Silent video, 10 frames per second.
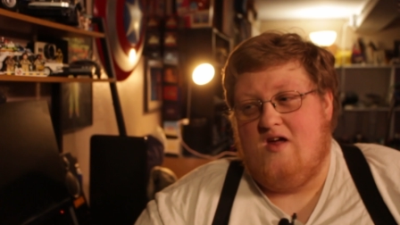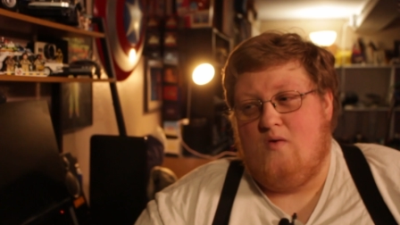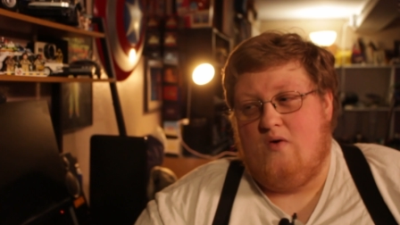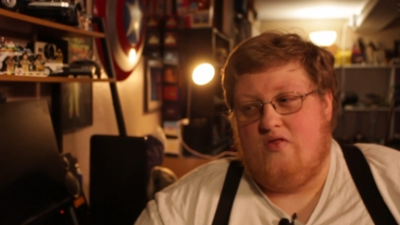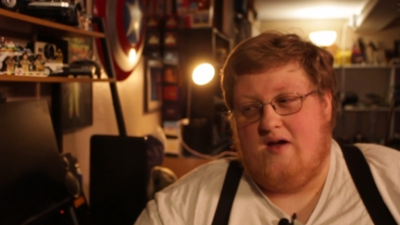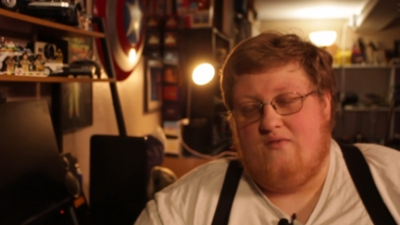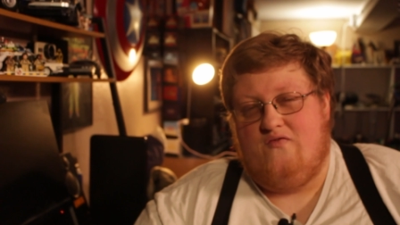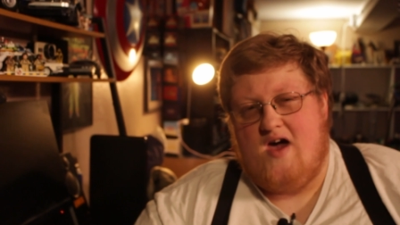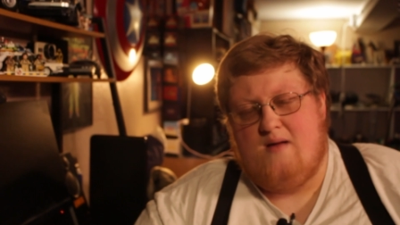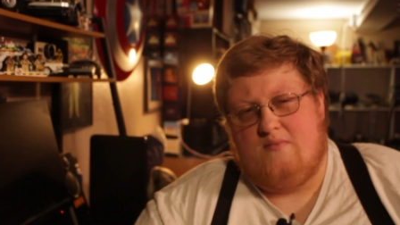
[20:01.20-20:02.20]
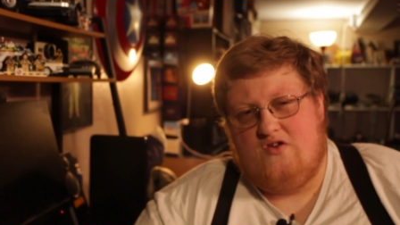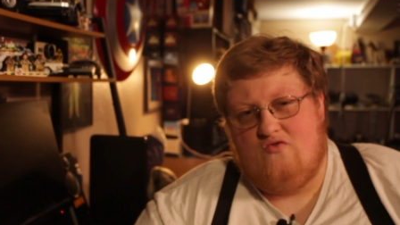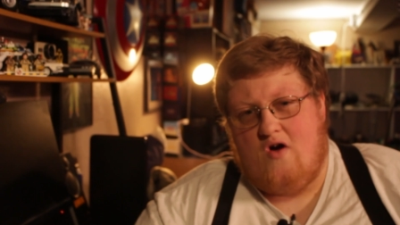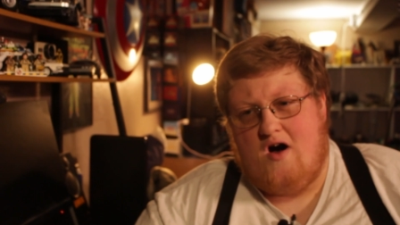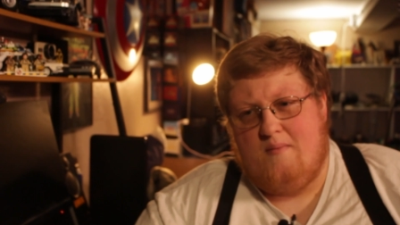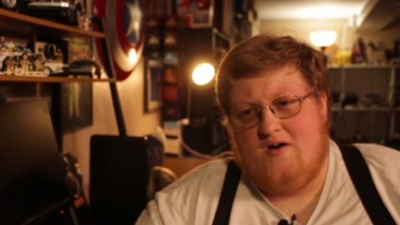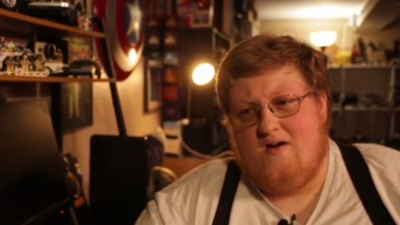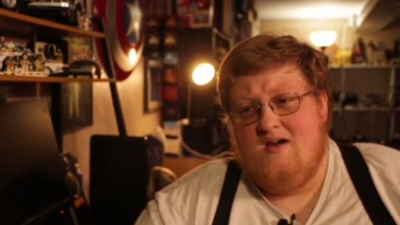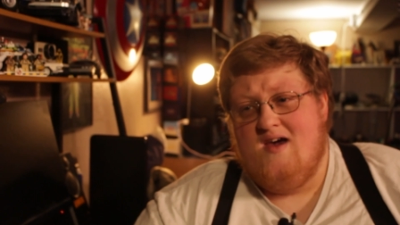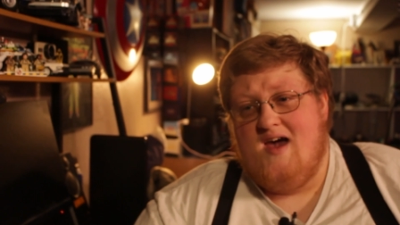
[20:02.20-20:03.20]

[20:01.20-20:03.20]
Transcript: it in with, like, a family drama,